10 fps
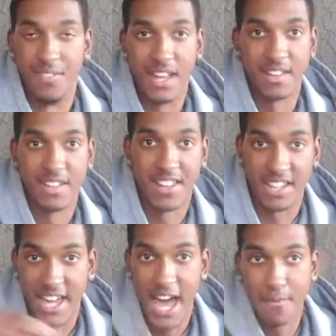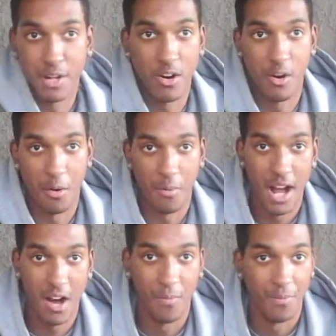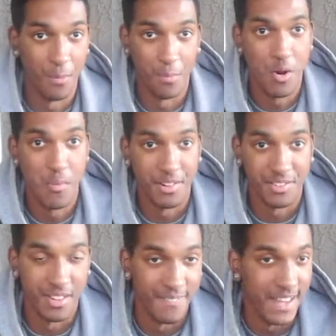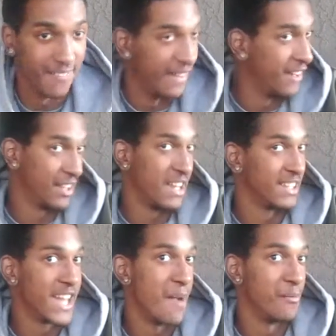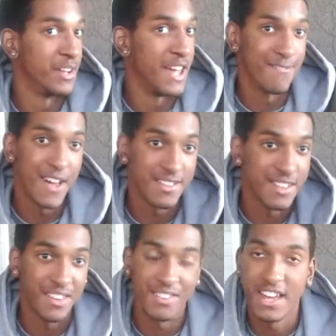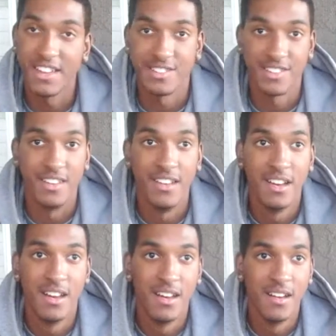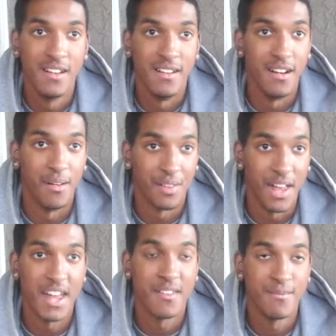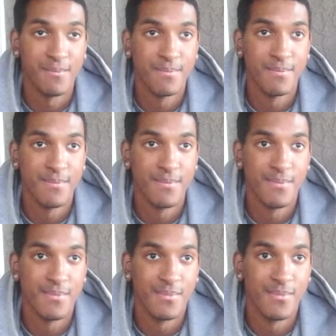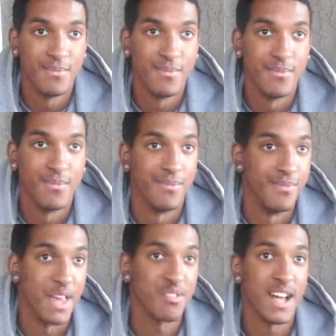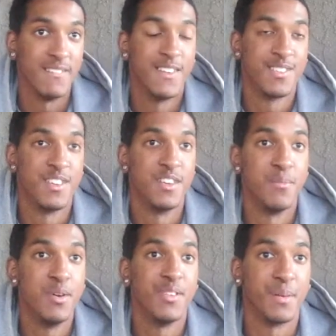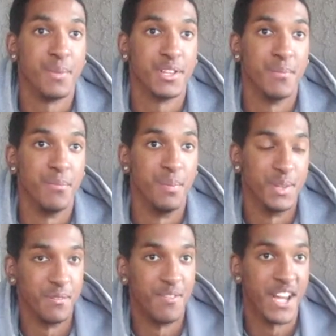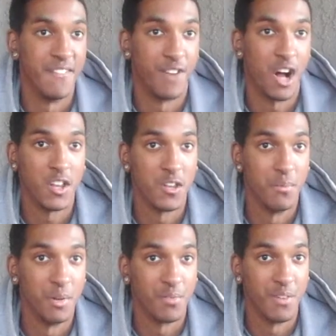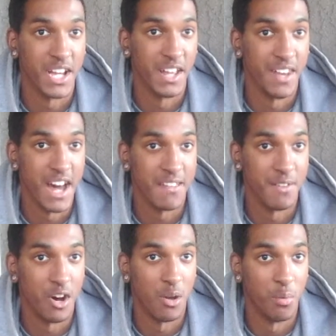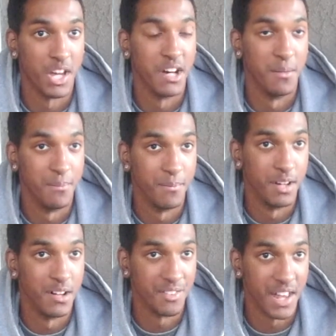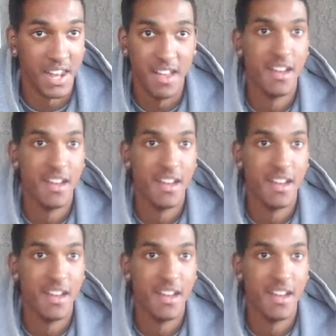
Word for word: niggas got the camera going around the room and shit. Niggas got the camera in their face not saying shit. You know what I'm saying? That's like listening to music, but the but the freaking volume is freaking not even all the way up. You know what I'm